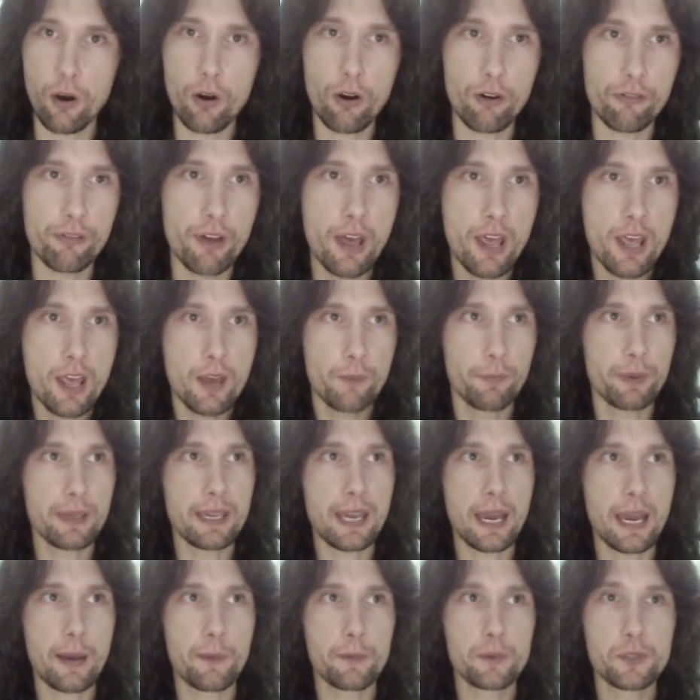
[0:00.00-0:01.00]
of
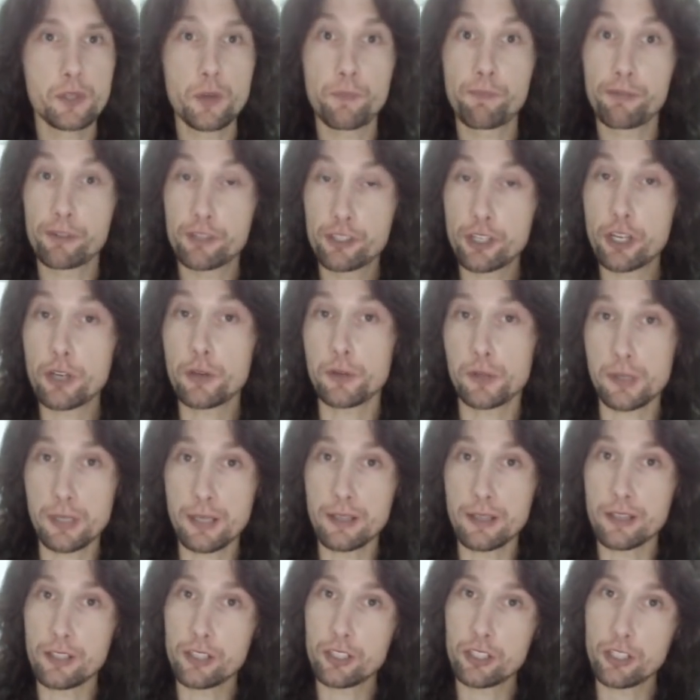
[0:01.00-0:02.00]
being able to produce
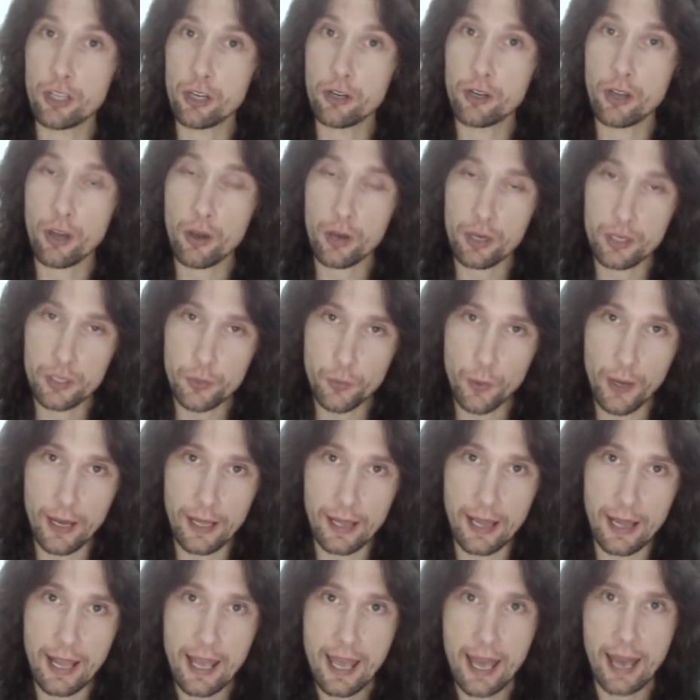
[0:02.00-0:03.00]
in the studio as
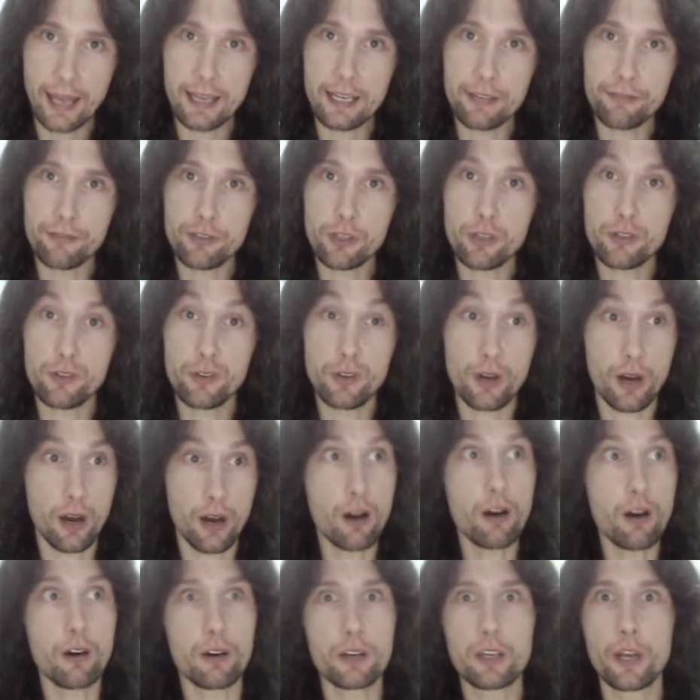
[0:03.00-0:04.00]
well. And if you
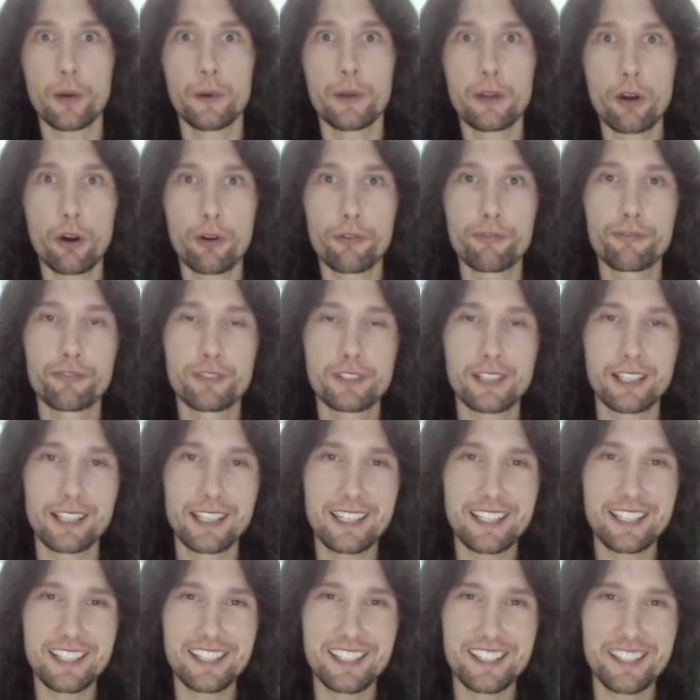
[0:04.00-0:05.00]
are going off to
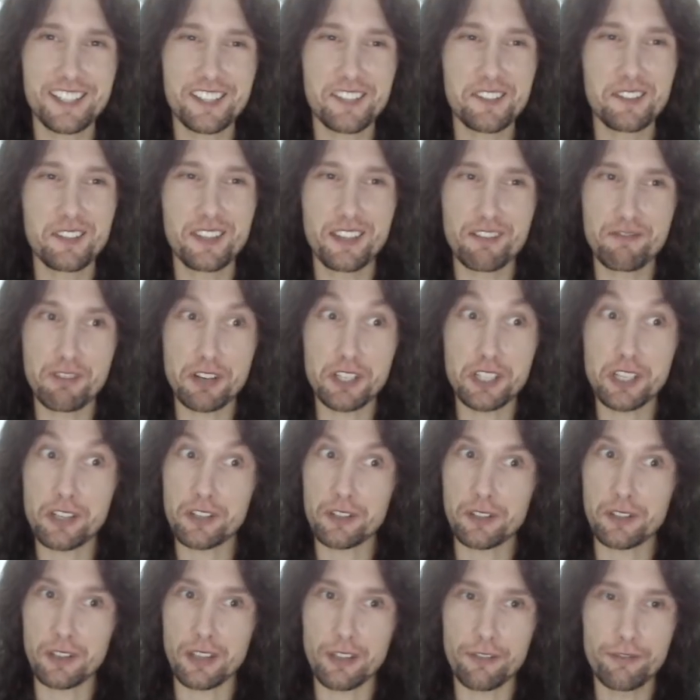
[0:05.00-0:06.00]
listen to the
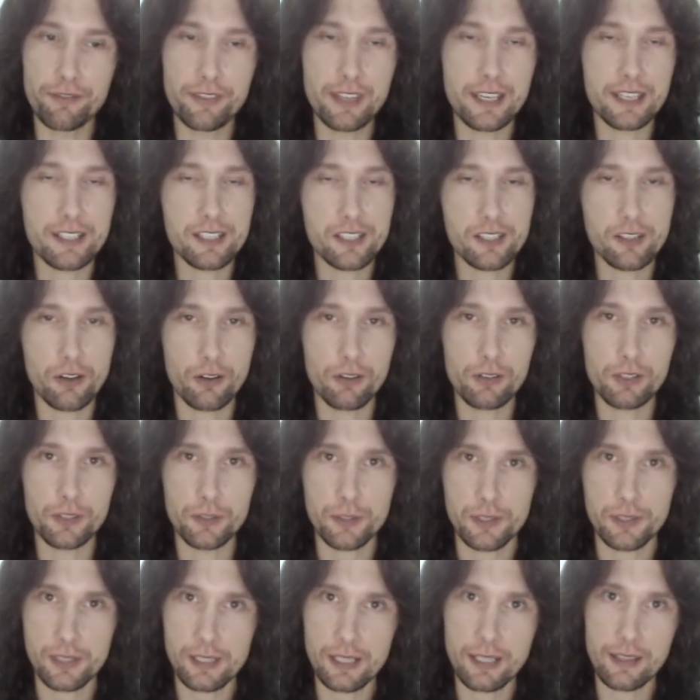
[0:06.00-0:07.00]
original of this song,
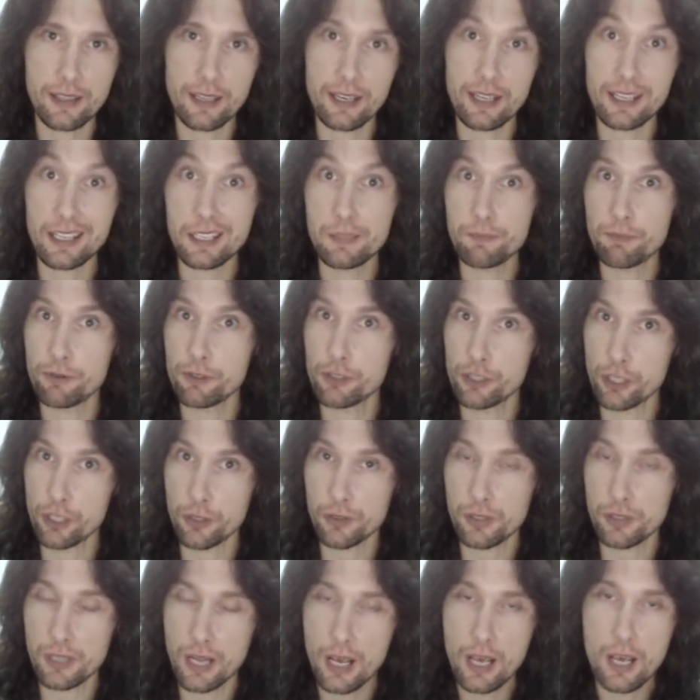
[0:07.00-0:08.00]
you'll see that it is
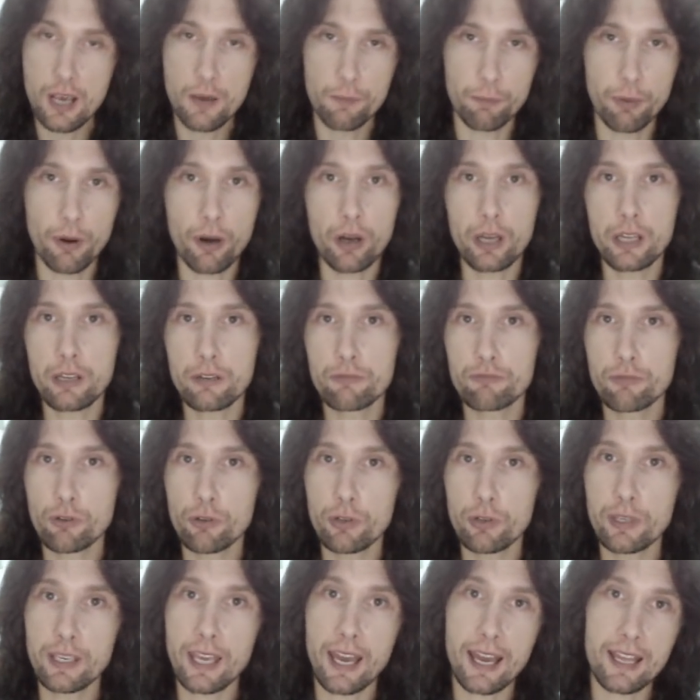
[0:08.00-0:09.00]
produced by
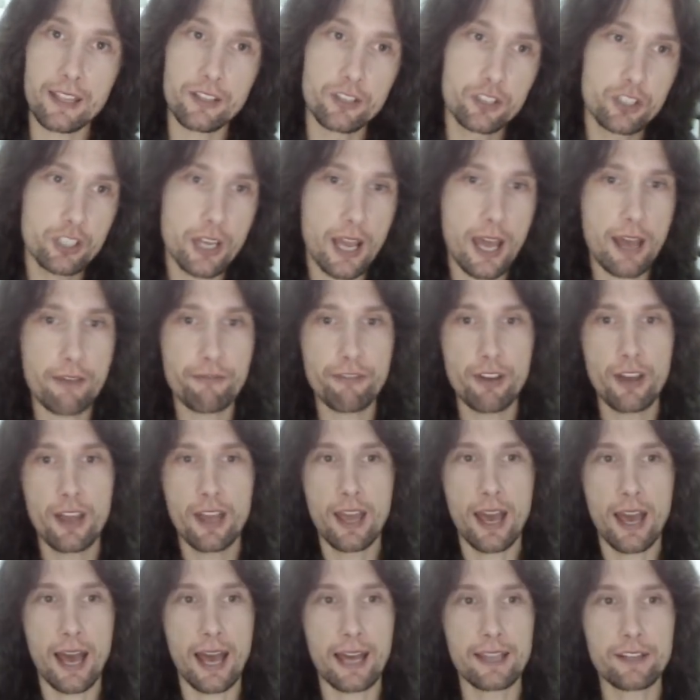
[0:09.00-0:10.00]
Roy and Jeff.
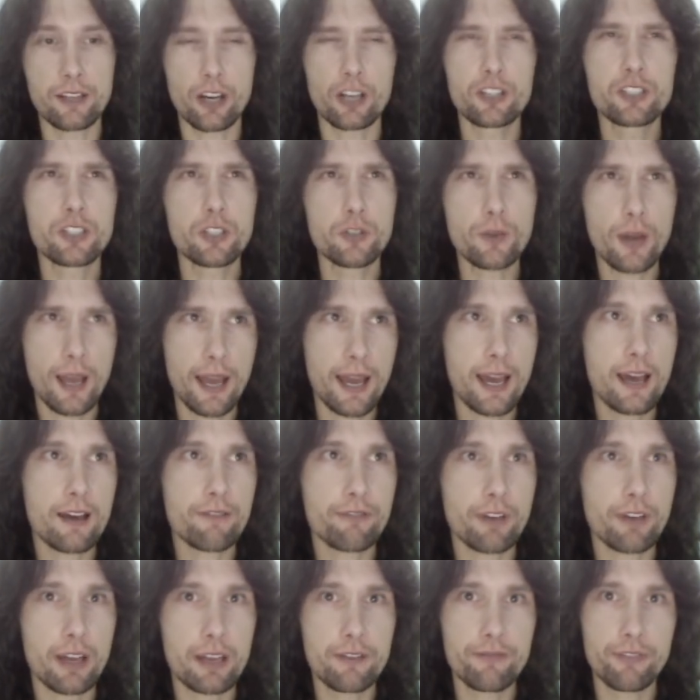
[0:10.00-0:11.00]
And I do
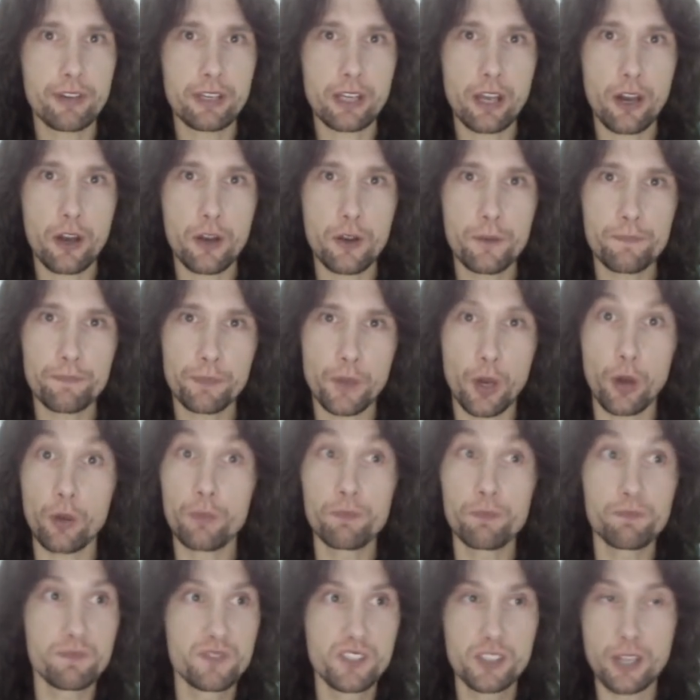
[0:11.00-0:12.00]
have a video
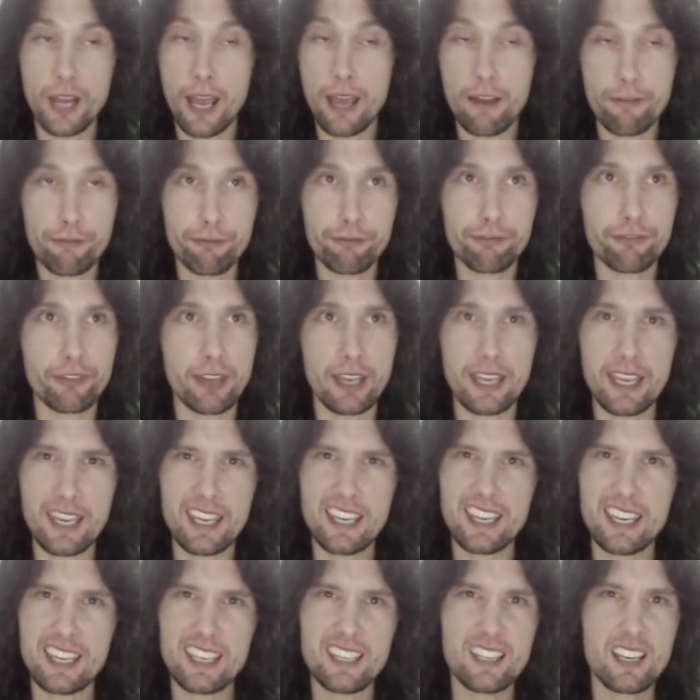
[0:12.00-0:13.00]
on Jeff
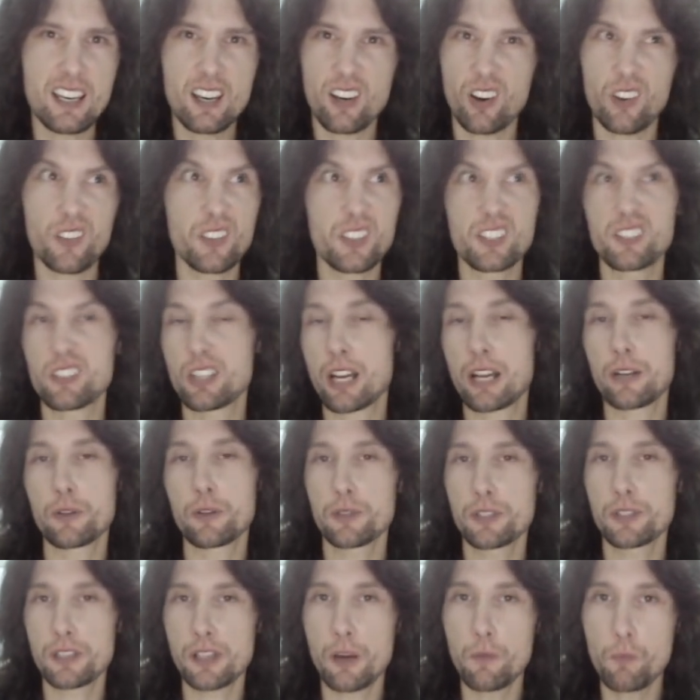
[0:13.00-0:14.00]
here on the channel
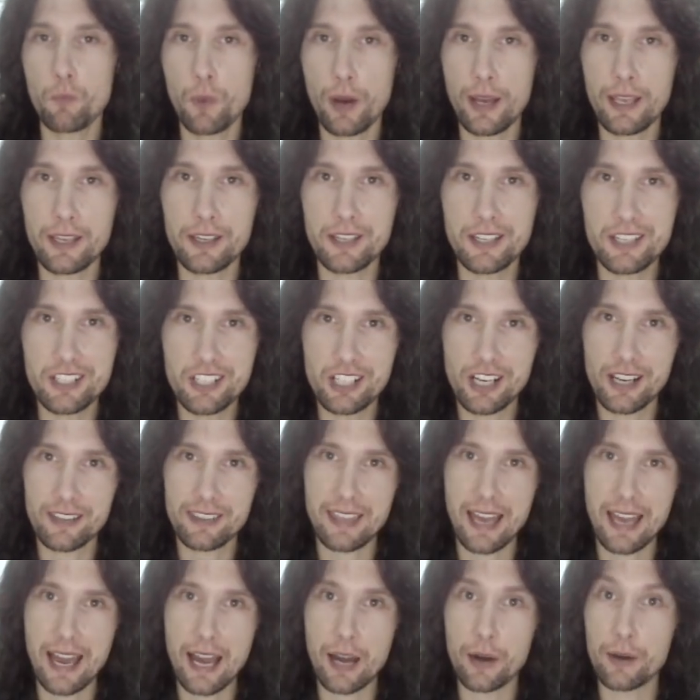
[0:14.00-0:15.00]
somewhere. You can check
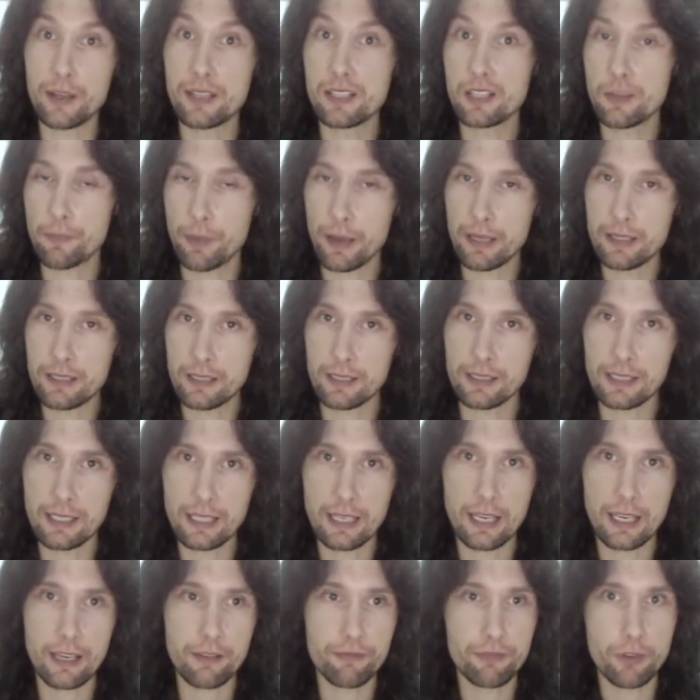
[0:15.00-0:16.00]
that out
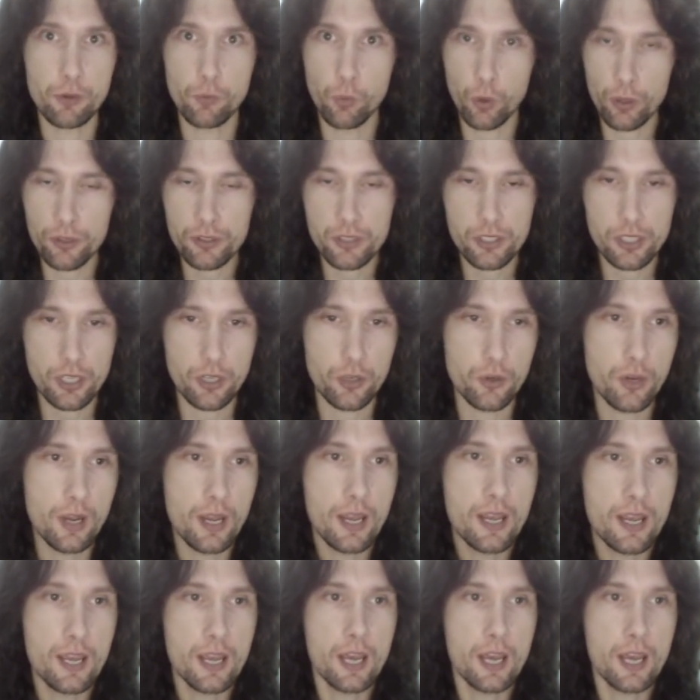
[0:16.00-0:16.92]
independently if you want to.